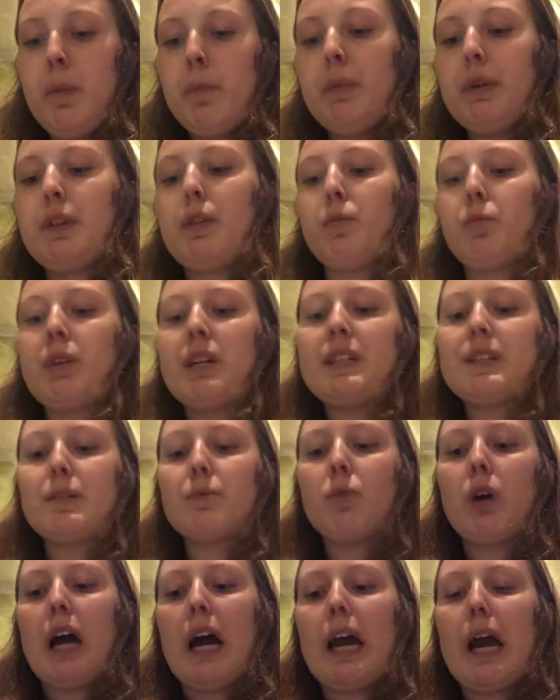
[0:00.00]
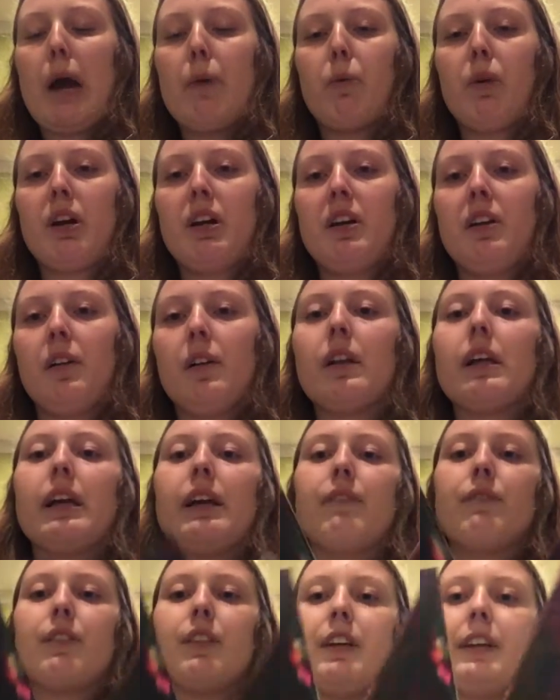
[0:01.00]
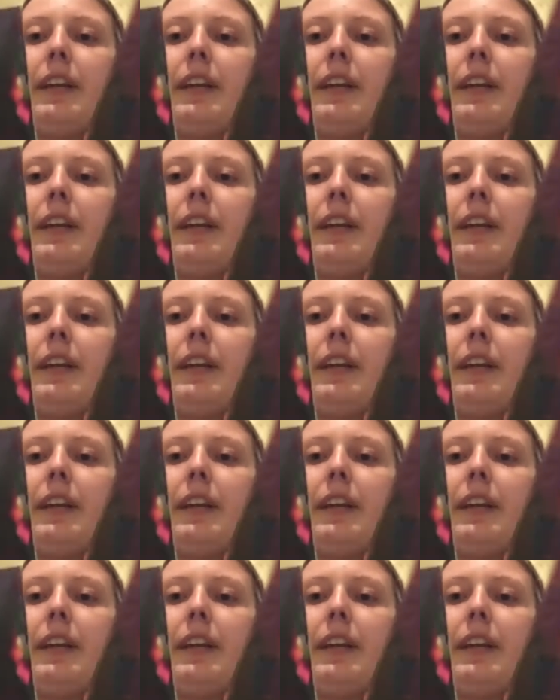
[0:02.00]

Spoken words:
But the reason why I wanted to leave the